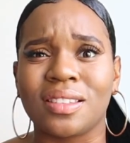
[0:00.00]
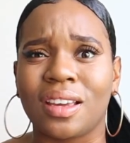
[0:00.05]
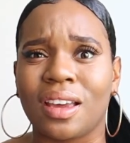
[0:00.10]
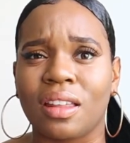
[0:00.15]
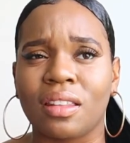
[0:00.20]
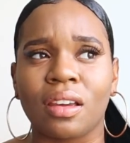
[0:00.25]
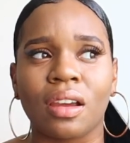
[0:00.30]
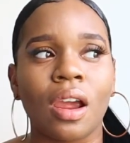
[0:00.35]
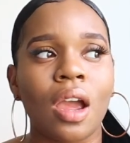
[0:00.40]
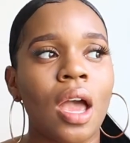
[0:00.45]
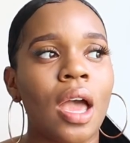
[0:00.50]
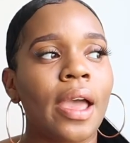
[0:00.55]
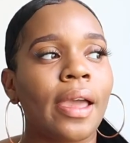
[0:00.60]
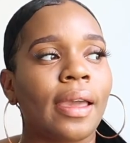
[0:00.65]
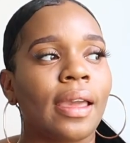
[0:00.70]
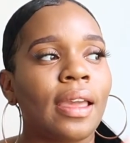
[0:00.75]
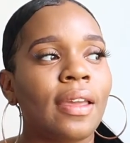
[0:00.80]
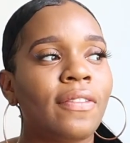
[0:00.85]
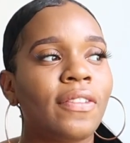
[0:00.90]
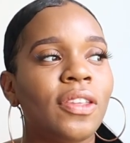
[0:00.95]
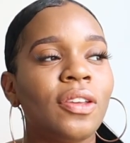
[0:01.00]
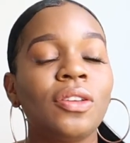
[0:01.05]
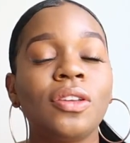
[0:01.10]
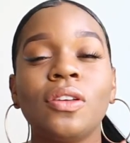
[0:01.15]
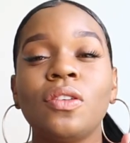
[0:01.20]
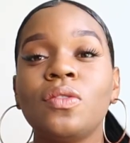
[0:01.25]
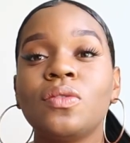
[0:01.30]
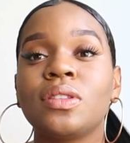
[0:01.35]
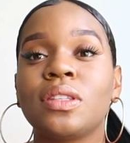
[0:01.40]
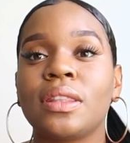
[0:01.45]
together. If you
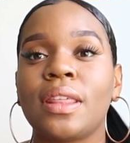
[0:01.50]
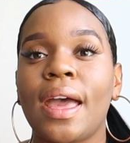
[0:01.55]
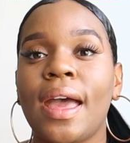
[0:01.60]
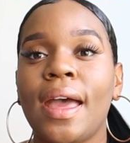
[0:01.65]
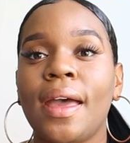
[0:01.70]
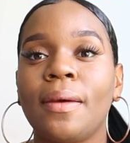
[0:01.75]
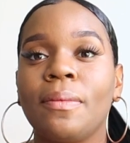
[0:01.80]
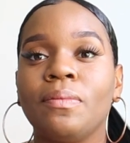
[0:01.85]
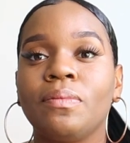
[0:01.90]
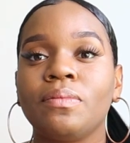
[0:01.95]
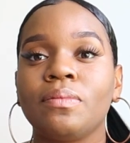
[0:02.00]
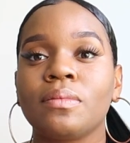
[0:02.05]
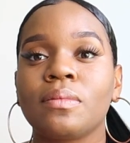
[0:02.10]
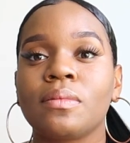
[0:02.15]
use that